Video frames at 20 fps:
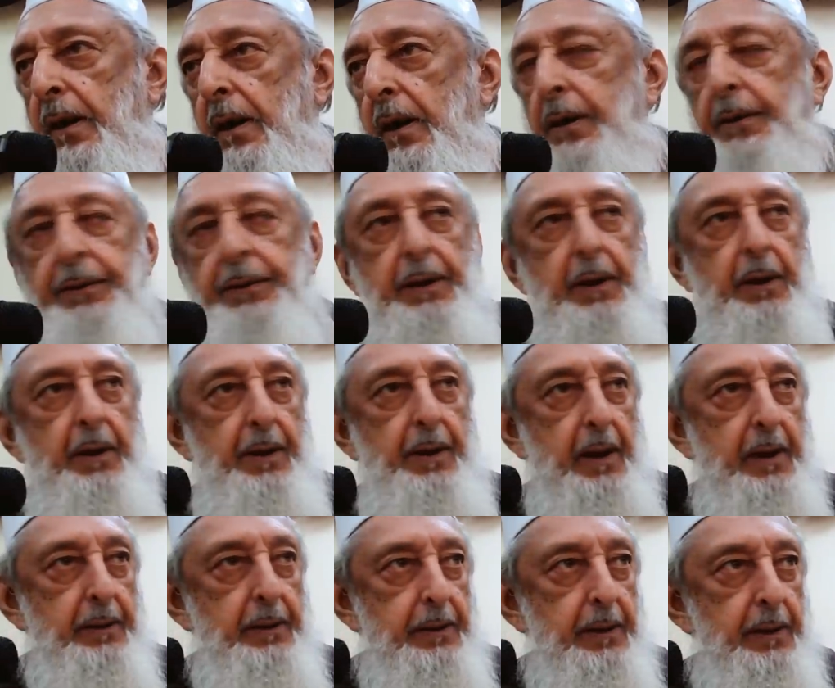until
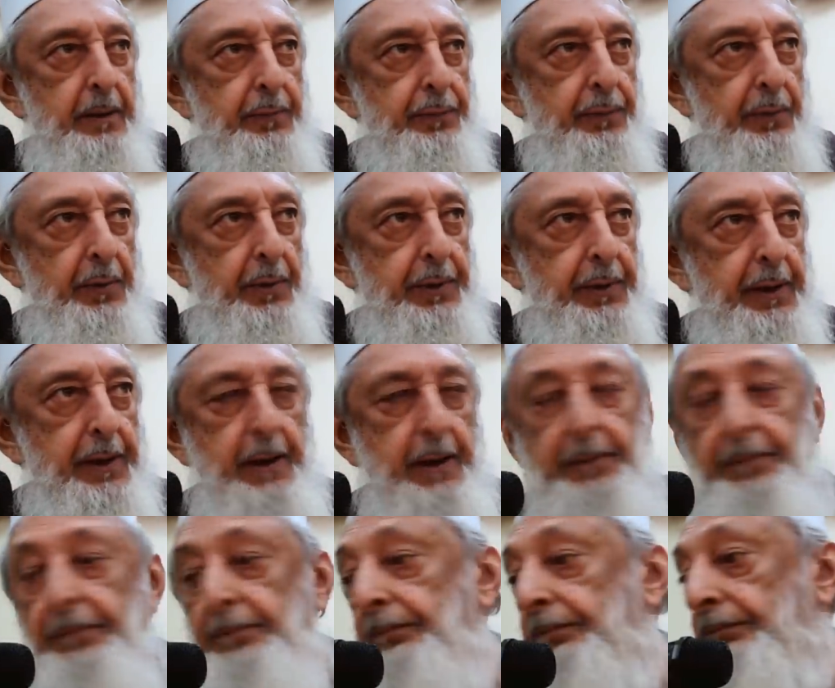1948.